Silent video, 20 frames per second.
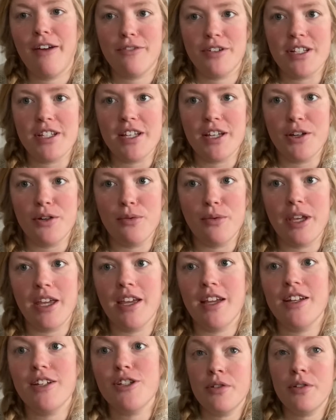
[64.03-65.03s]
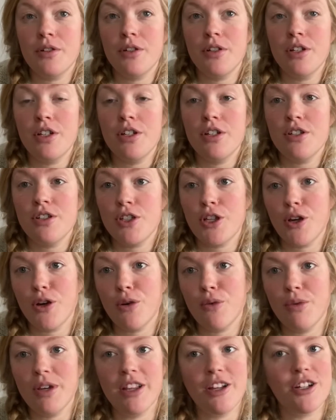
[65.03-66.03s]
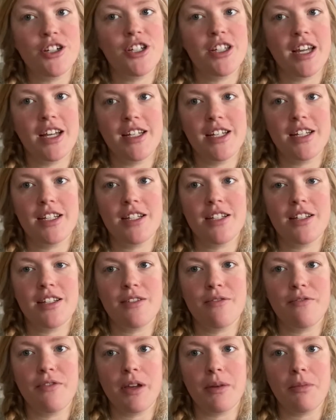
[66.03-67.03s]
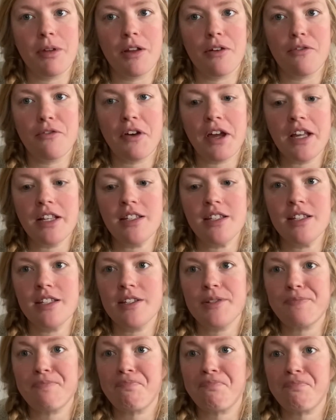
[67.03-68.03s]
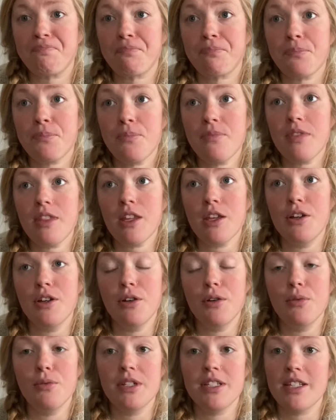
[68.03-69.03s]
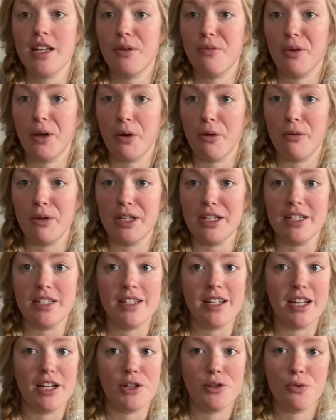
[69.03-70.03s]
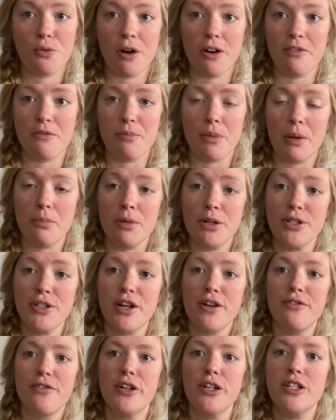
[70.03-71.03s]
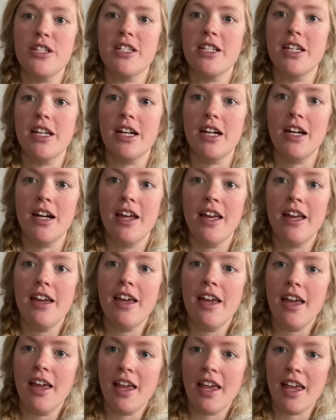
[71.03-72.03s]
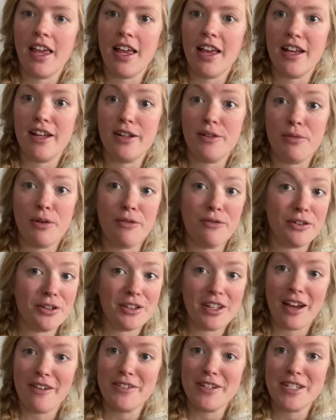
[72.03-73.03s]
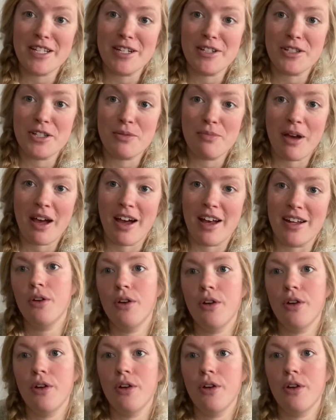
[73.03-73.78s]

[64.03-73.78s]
single week. So we launched the idea to some family and friends. We said we were willing to take 12 members our first year, and we filled every single spot.